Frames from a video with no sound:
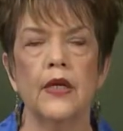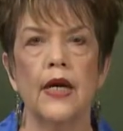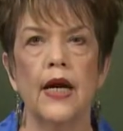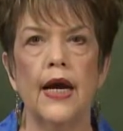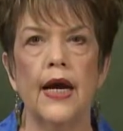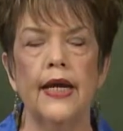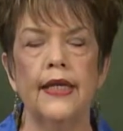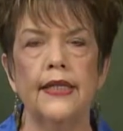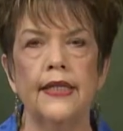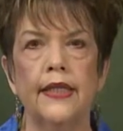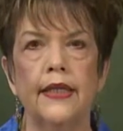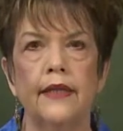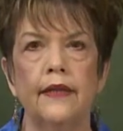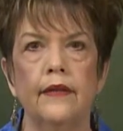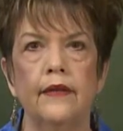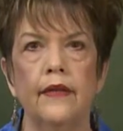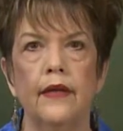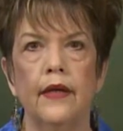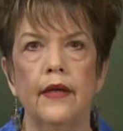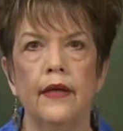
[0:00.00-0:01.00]
I
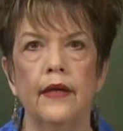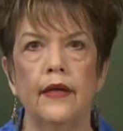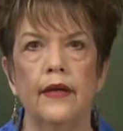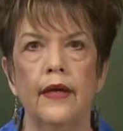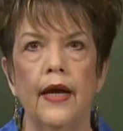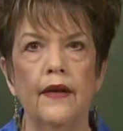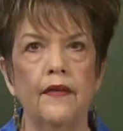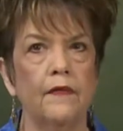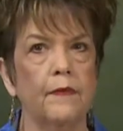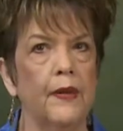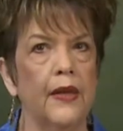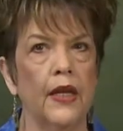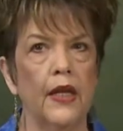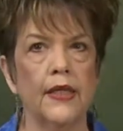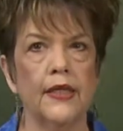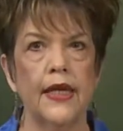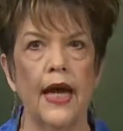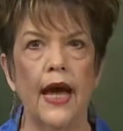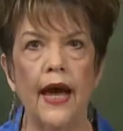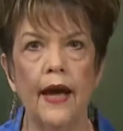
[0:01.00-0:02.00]
spent a lot
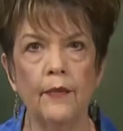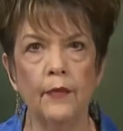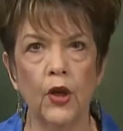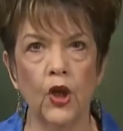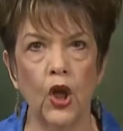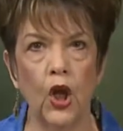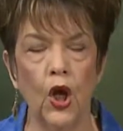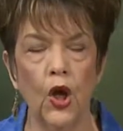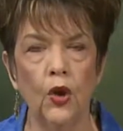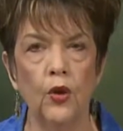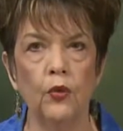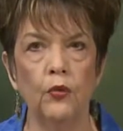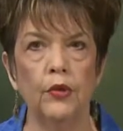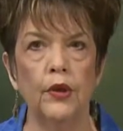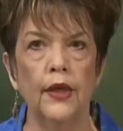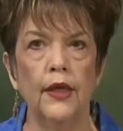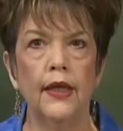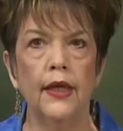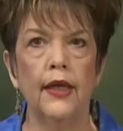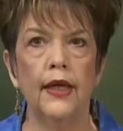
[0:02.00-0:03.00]
of time alone,
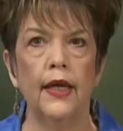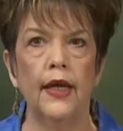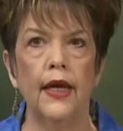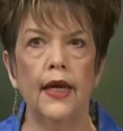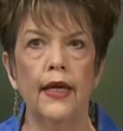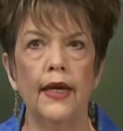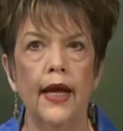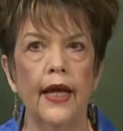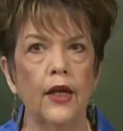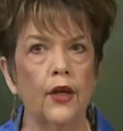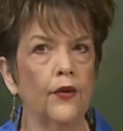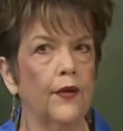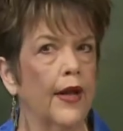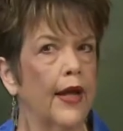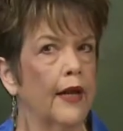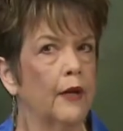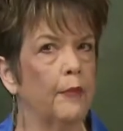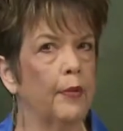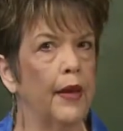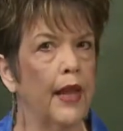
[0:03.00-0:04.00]
and I learned
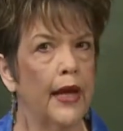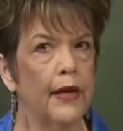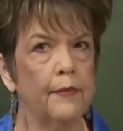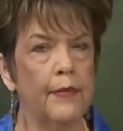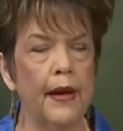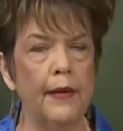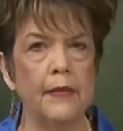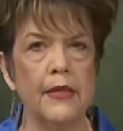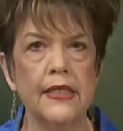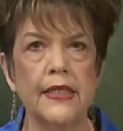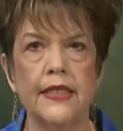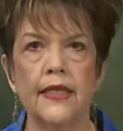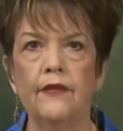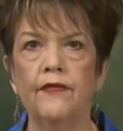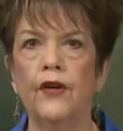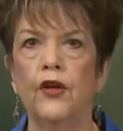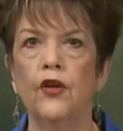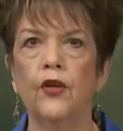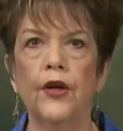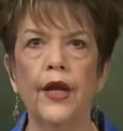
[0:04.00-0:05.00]
how to play by myself.
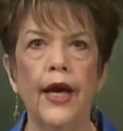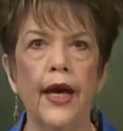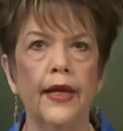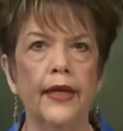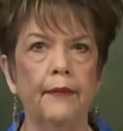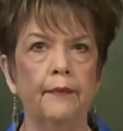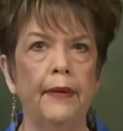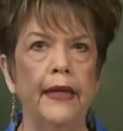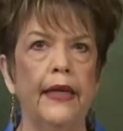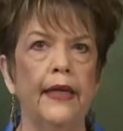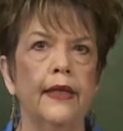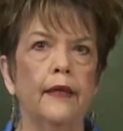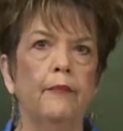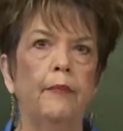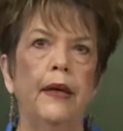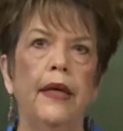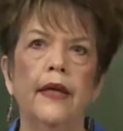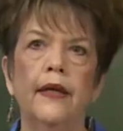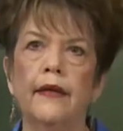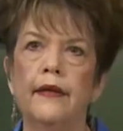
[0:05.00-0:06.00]
I learned how to be
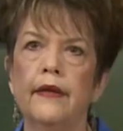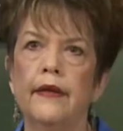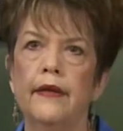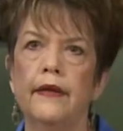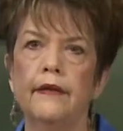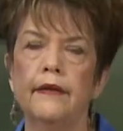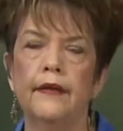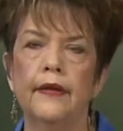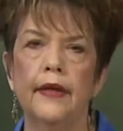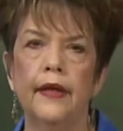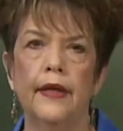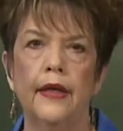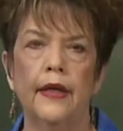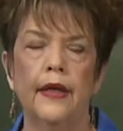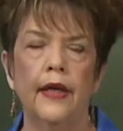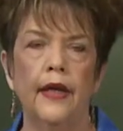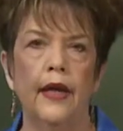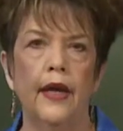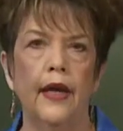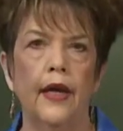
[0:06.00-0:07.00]
independent
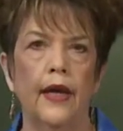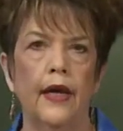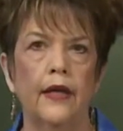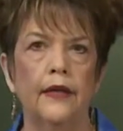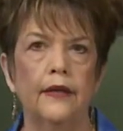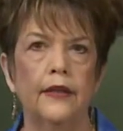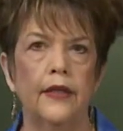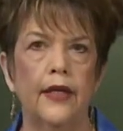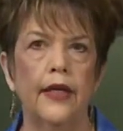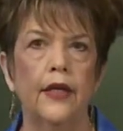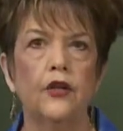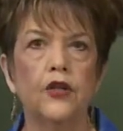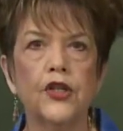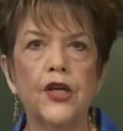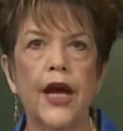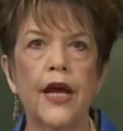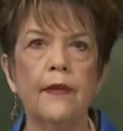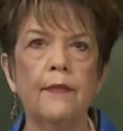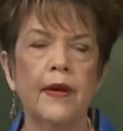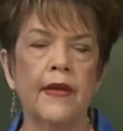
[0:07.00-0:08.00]
and
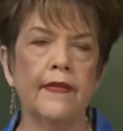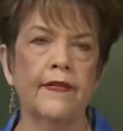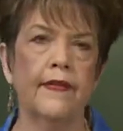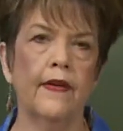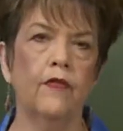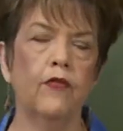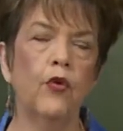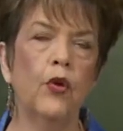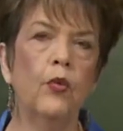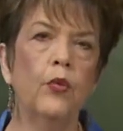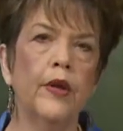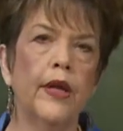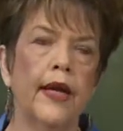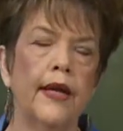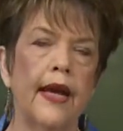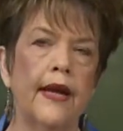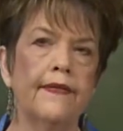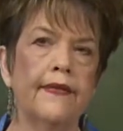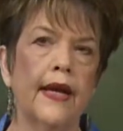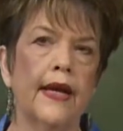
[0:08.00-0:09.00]
entertain myself. Well,
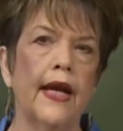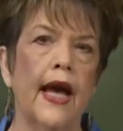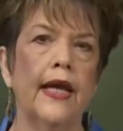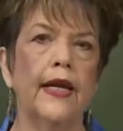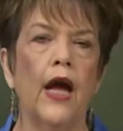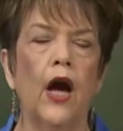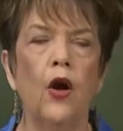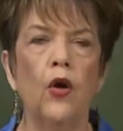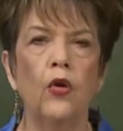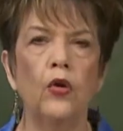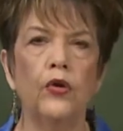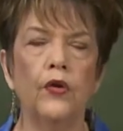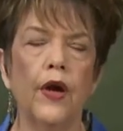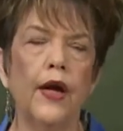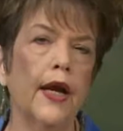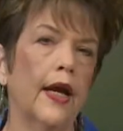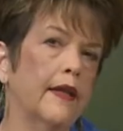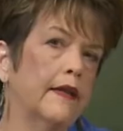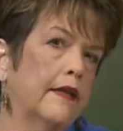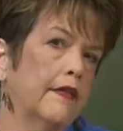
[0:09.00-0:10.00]
as I got older, I
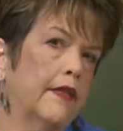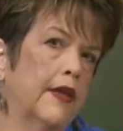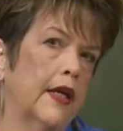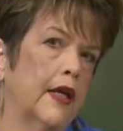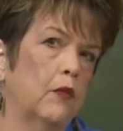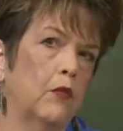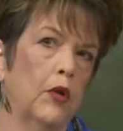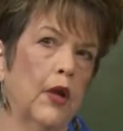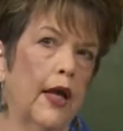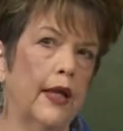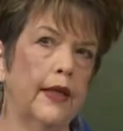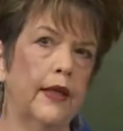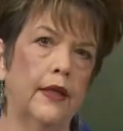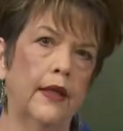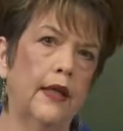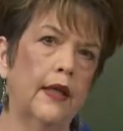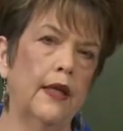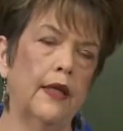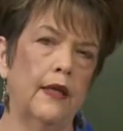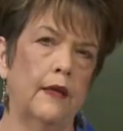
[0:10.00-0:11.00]
got to thinking, well, I didn't
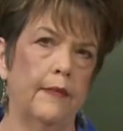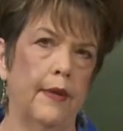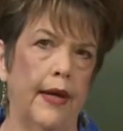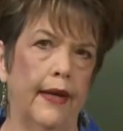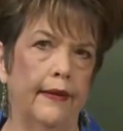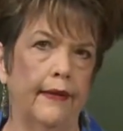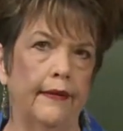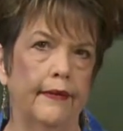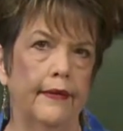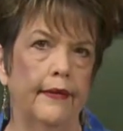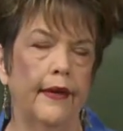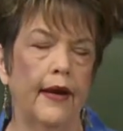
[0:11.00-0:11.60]
need anybody.